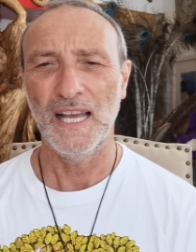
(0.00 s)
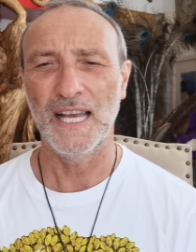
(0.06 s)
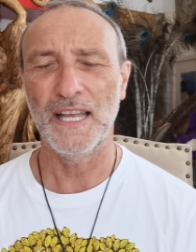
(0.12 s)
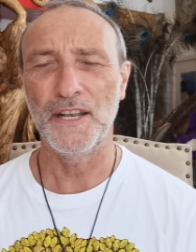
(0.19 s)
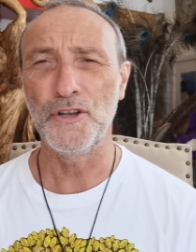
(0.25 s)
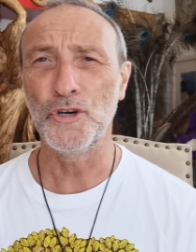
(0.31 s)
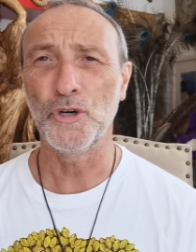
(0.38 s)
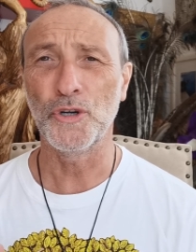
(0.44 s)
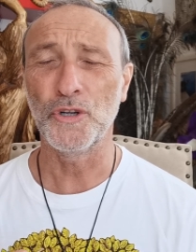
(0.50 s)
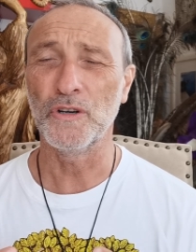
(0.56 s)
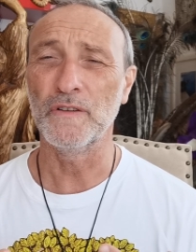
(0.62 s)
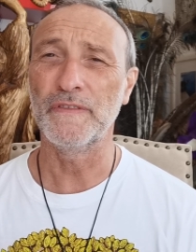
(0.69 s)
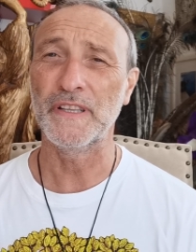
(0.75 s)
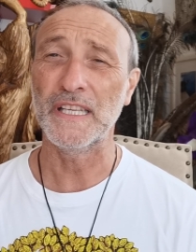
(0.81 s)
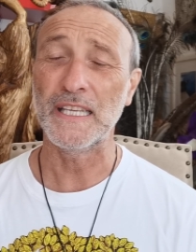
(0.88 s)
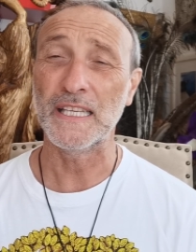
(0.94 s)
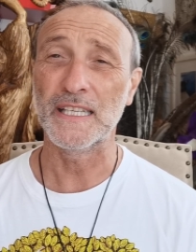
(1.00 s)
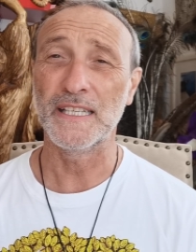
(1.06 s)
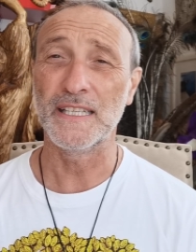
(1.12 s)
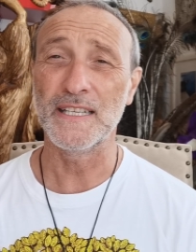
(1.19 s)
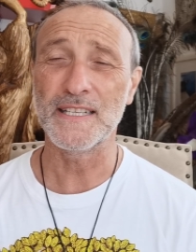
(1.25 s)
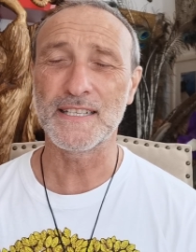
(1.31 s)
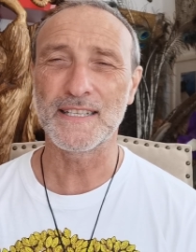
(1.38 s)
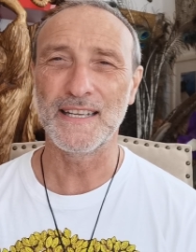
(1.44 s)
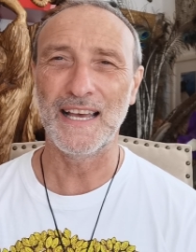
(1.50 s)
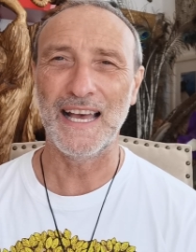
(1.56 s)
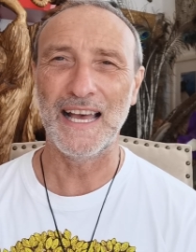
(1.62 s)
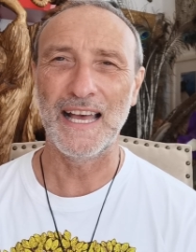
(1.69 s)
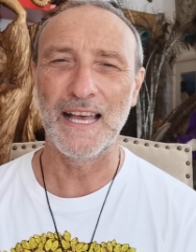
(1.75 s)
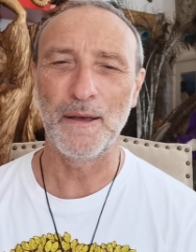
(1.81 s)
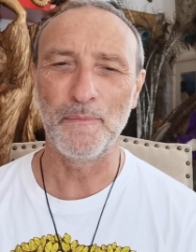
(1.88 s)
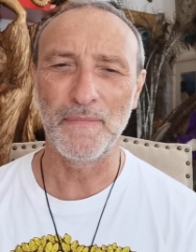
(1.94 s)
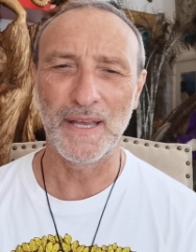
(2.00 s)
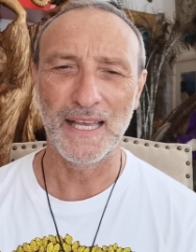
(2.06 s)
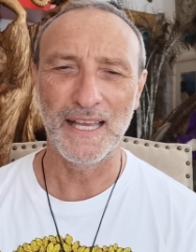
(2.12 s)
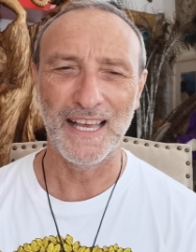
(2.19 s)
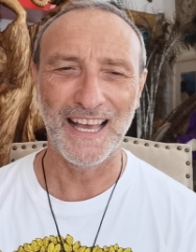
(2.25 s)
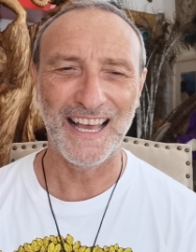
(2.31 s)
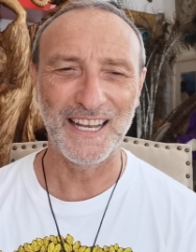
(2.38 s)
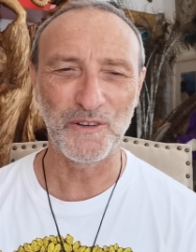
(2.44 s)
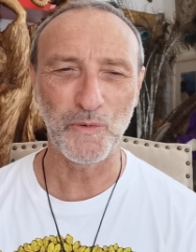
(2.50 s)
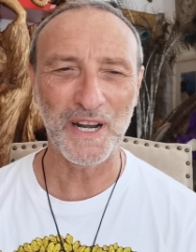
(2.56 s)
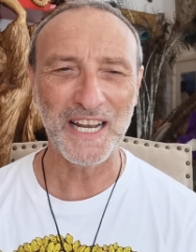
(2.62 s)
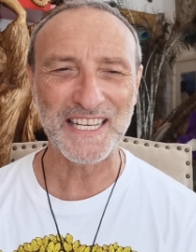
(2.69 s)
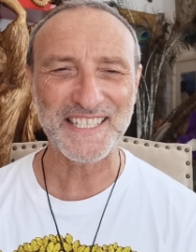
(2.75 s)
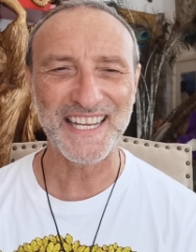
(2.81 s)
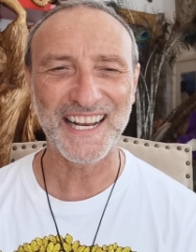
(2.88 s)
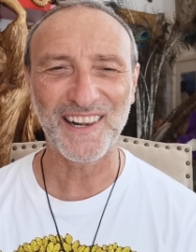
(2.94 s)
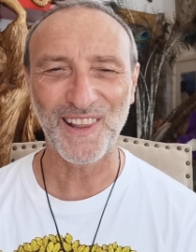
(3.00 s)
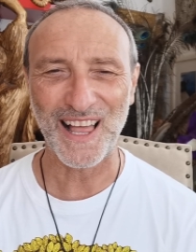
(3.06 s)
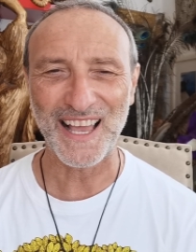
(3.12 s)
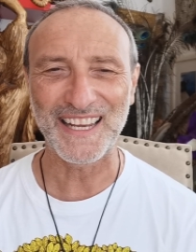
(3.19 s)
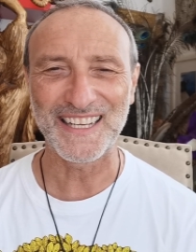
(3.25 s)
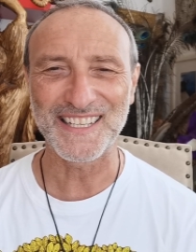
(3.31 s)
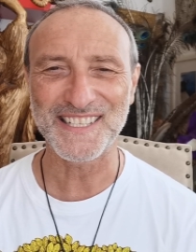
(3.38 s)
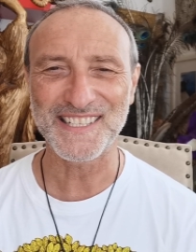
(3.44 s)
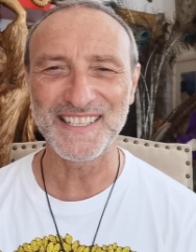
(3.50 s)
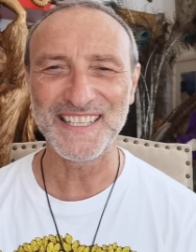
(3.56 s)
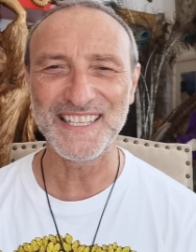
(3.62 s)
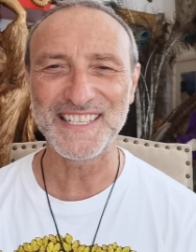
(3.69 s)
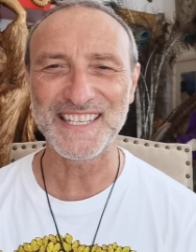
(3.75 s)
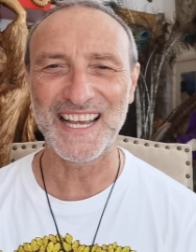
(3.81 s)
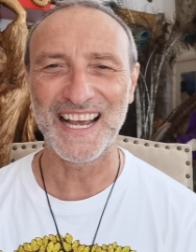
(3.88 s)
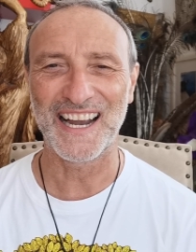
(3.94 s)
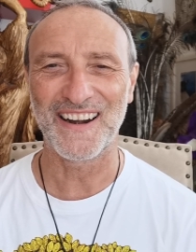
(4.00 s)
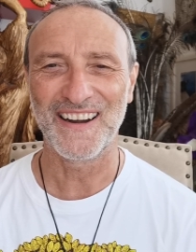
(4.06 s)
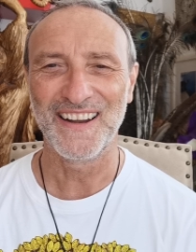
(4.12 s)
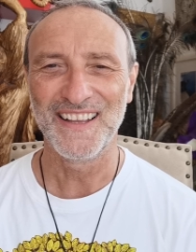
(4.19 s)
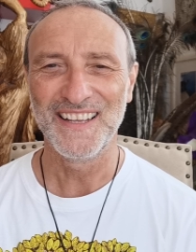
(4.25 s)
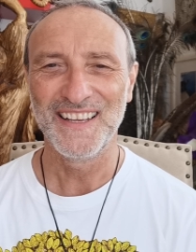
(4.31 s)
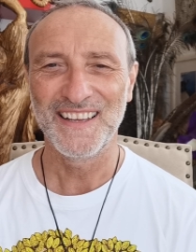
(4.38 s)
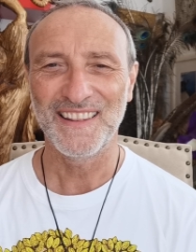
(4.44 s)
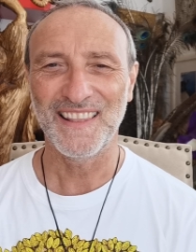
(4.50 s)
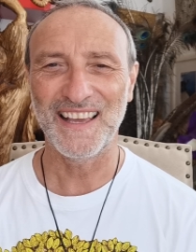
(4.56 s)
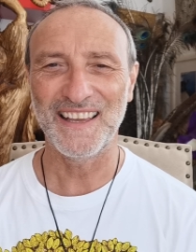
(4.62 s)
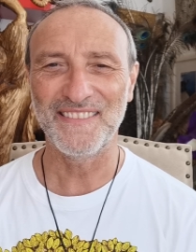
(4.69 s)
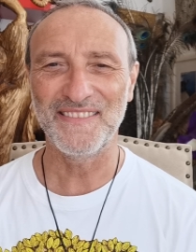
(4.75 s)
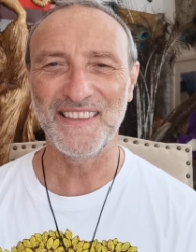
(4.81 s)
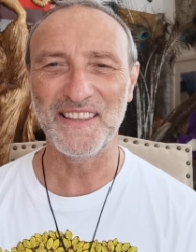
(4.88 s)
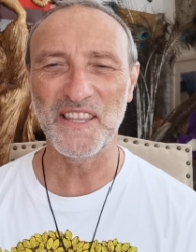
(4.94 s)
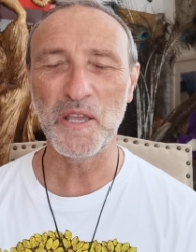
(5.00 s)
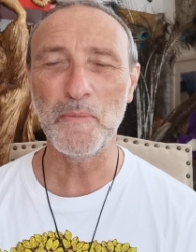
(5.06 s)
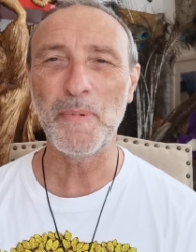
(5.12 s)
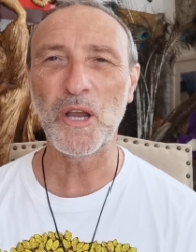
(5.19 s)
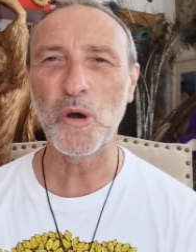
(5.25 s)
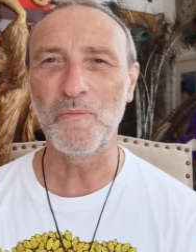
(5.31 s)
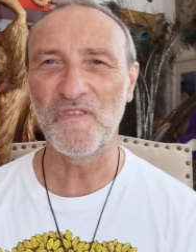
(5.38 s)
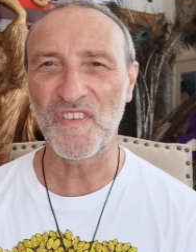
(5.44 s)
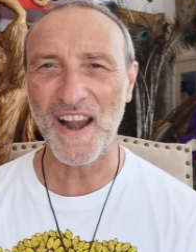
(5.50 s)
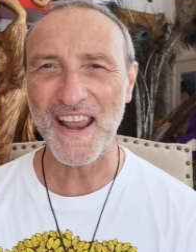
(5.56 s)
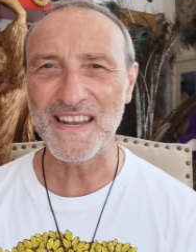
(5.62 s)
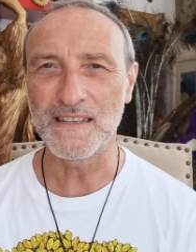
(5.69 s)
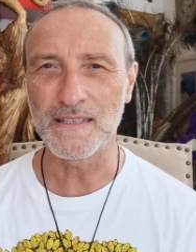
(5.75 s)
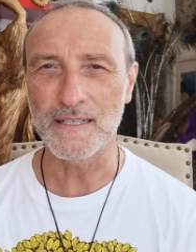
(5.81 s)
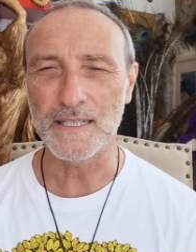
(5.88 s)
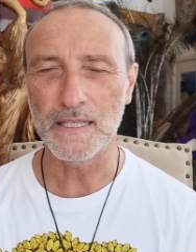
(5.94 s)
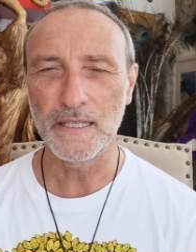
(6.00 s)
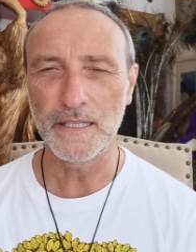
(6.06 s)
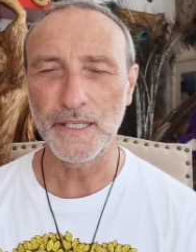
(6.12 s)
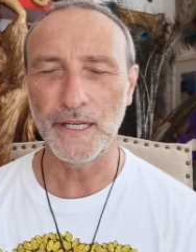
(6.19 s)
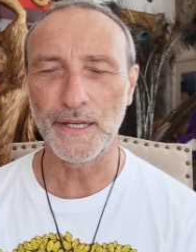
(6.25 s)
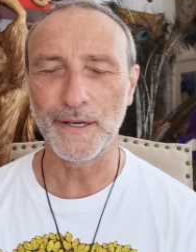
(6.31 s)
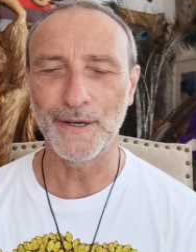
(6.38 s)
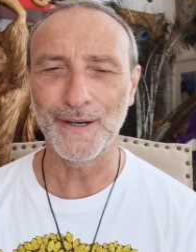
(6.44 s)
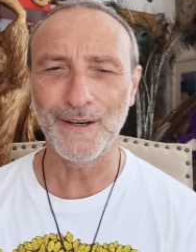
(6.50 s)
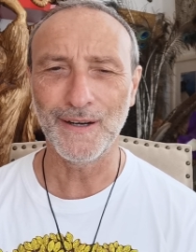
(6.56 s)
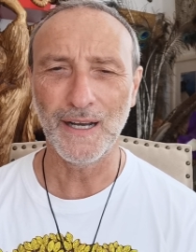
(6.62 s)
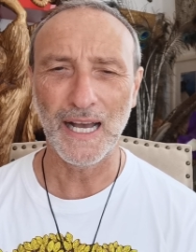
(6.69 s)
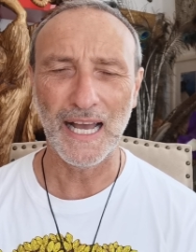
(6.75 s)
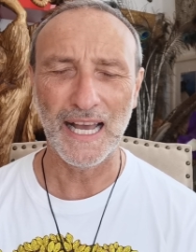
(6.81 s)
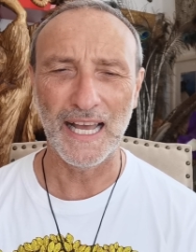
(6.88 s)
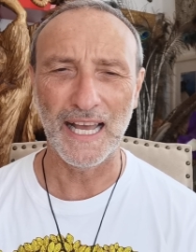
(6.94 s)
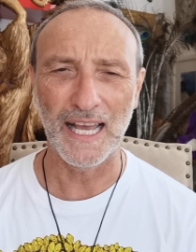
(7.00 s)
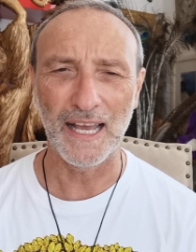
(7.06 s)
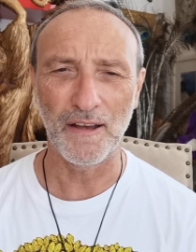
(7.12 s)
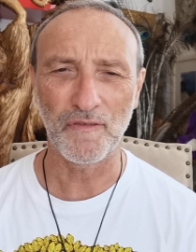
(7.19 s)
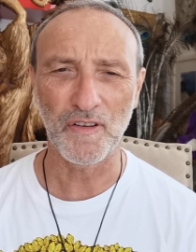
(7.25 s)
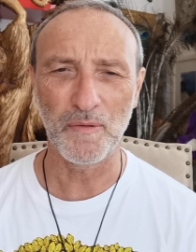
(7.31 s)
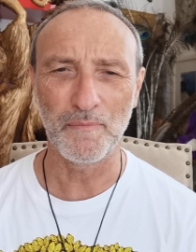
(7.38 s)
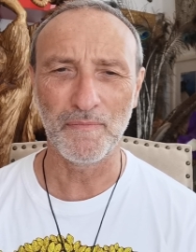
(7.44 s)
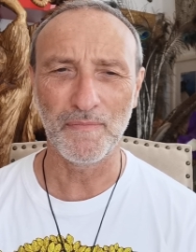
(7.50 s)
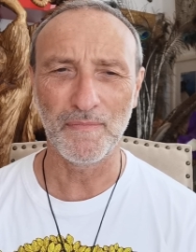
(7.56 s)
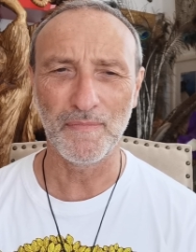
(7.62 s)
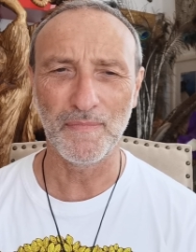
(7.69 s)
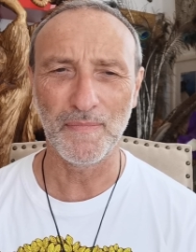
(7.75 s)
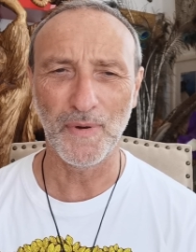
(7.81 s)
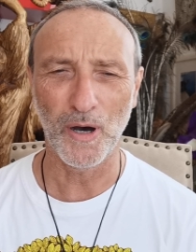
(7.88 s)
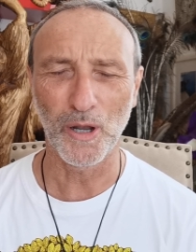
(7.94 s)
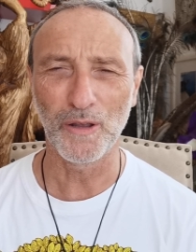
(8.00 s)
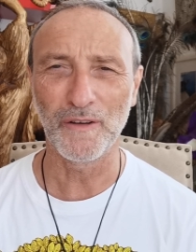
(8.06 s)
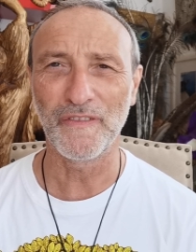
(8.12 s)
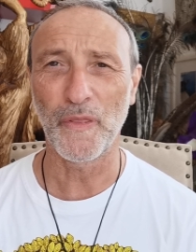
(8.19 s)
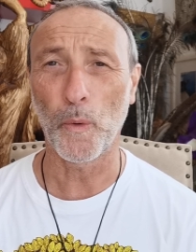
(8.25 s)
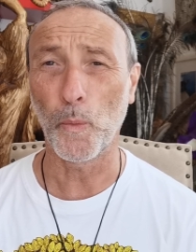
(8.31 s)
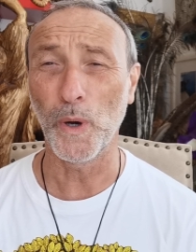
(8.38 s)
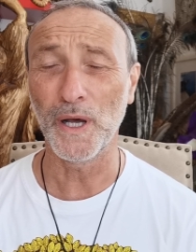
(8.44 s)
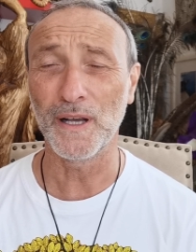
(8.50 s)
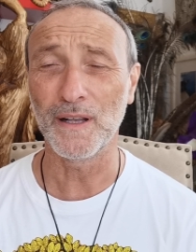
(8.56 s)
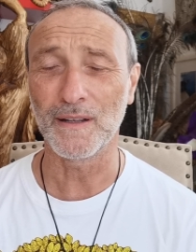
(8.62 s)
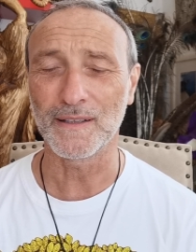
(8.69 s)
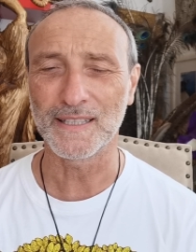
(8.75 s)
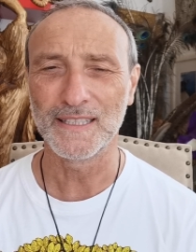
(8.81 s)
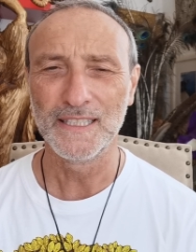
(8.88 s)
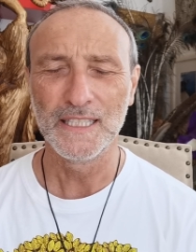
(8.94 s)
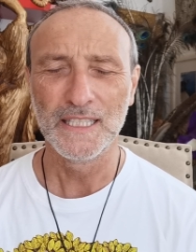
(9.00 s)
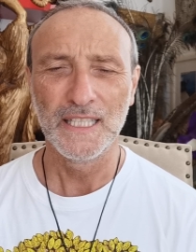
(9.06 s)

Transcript: Uh, known over the years, um, and when I say clients, these are like they, they become friends, you know, uh, from all over the world.